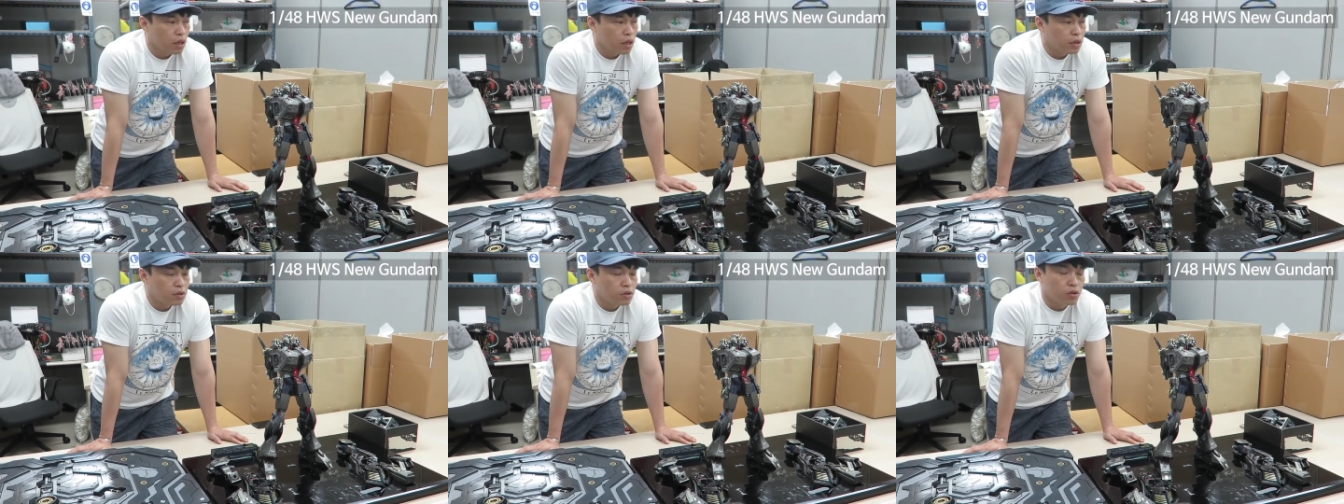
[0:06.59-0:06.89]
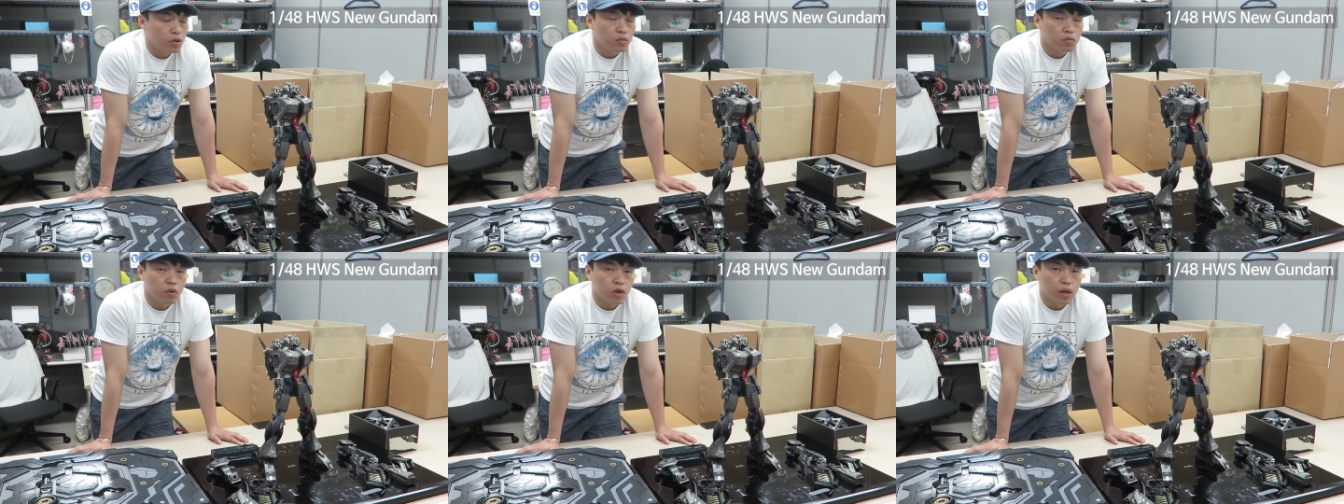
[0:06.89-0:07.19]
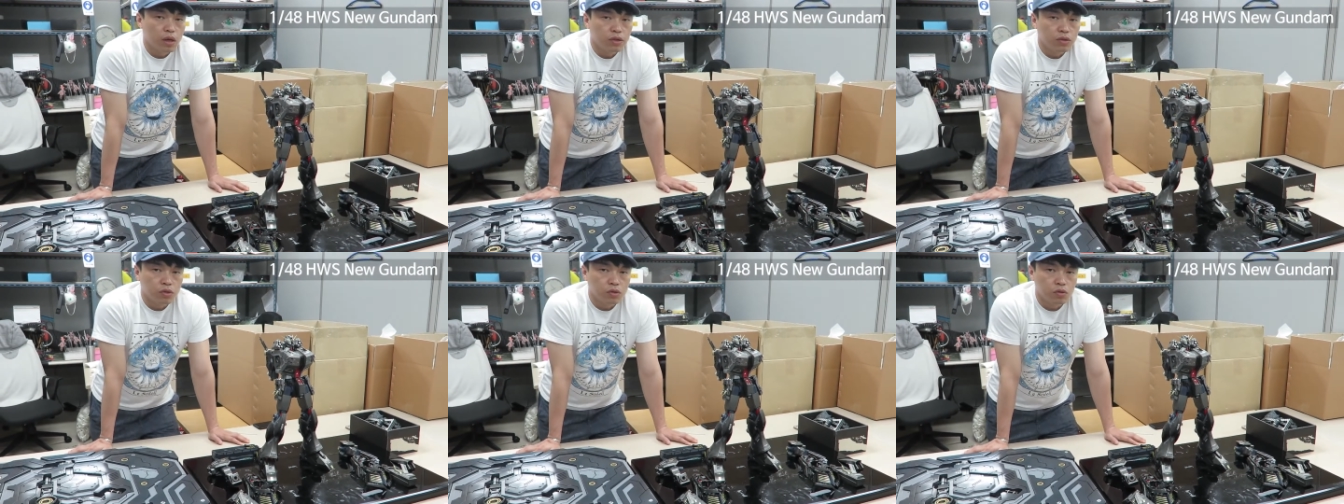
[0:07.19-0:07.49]

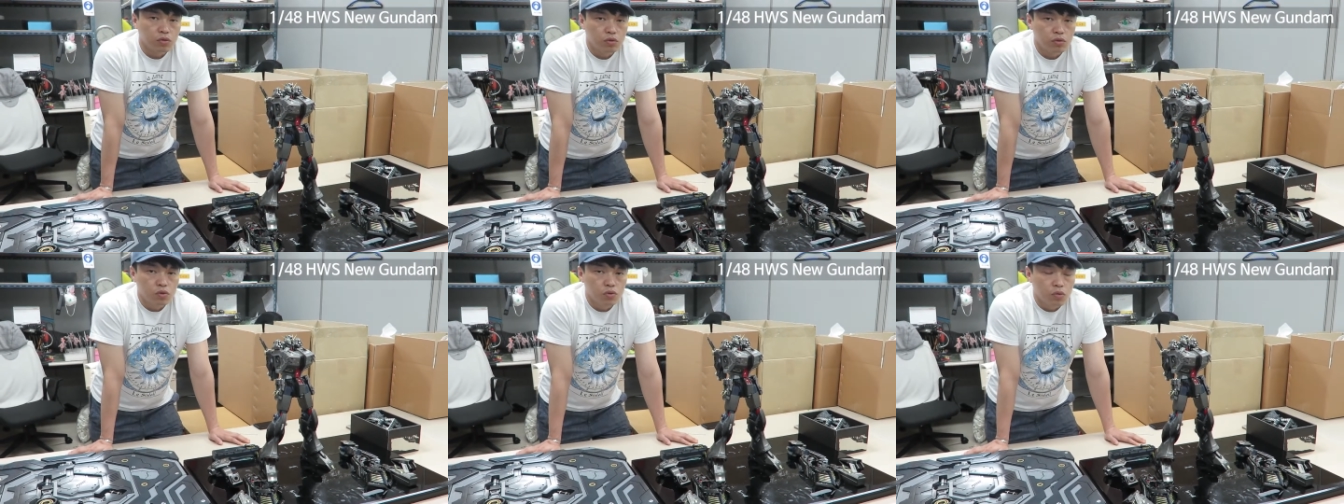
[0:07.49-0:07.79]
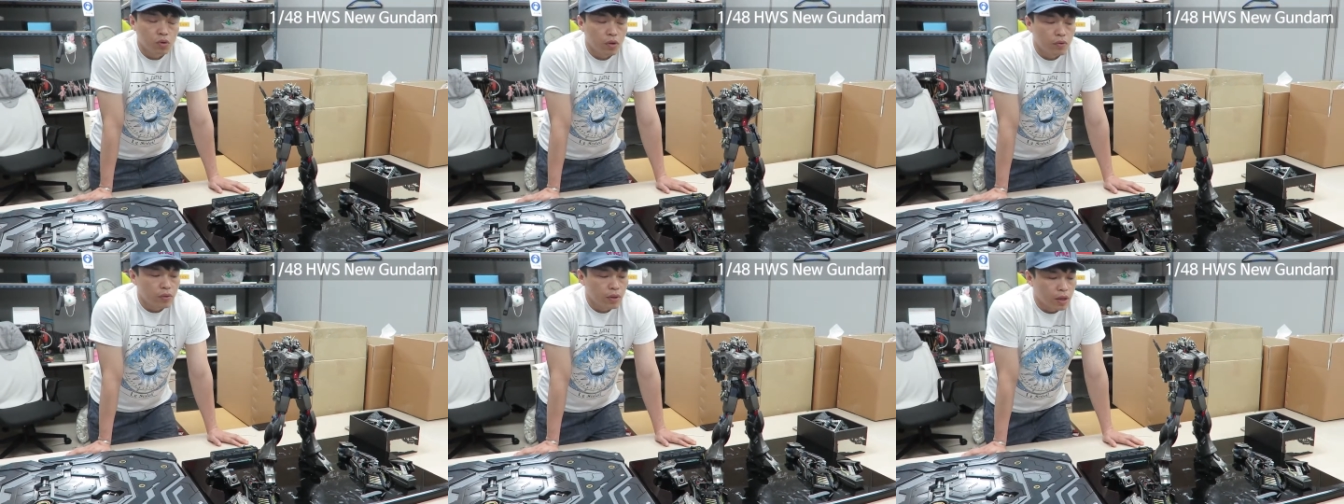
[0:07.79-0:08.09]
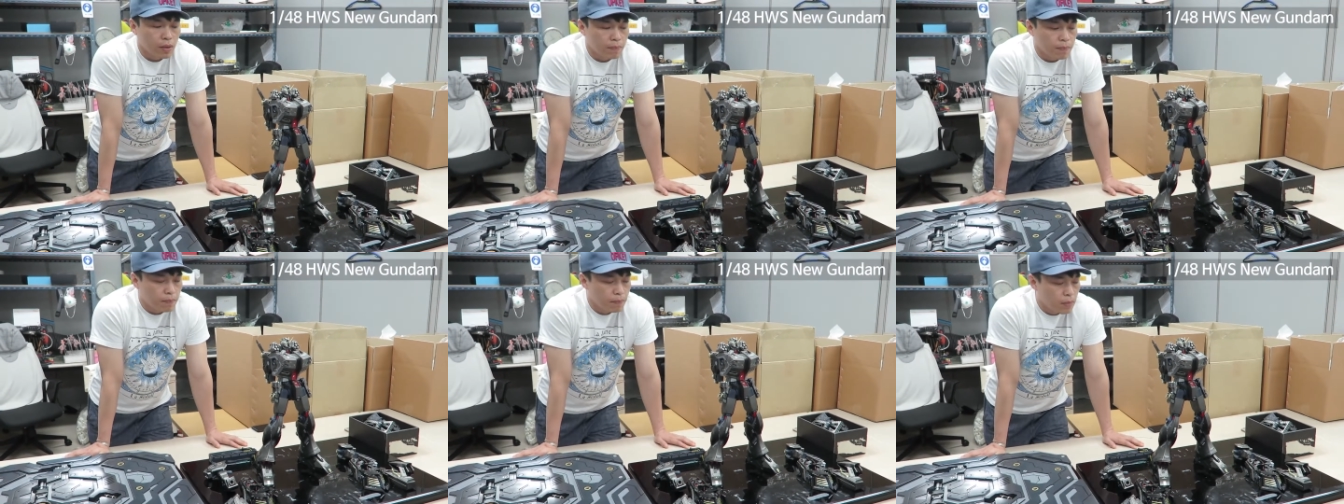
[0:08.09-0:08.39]
HWS new
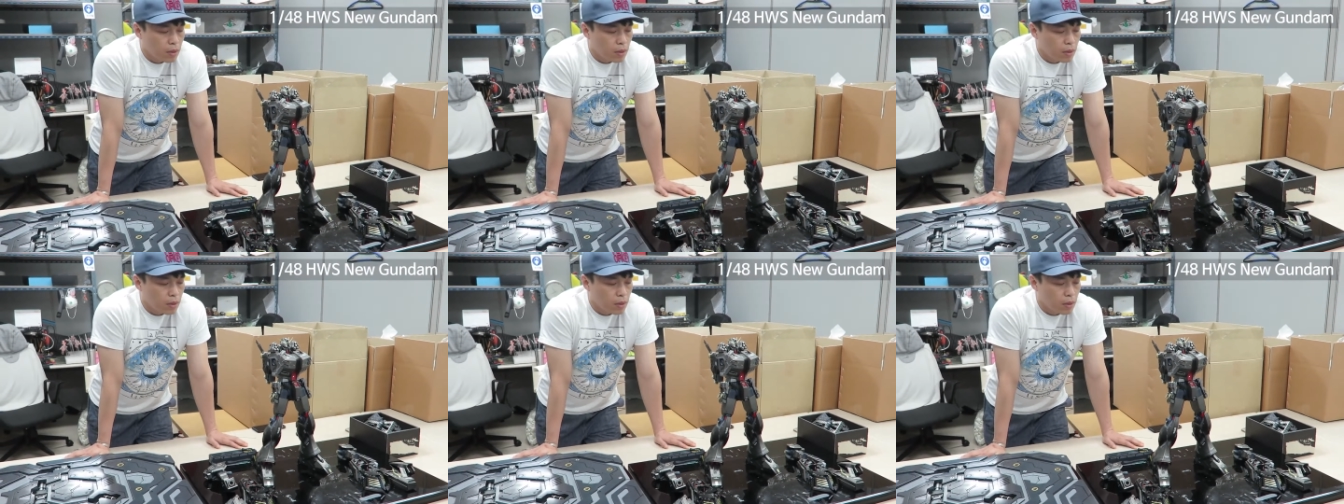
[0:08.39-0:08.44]
Gundam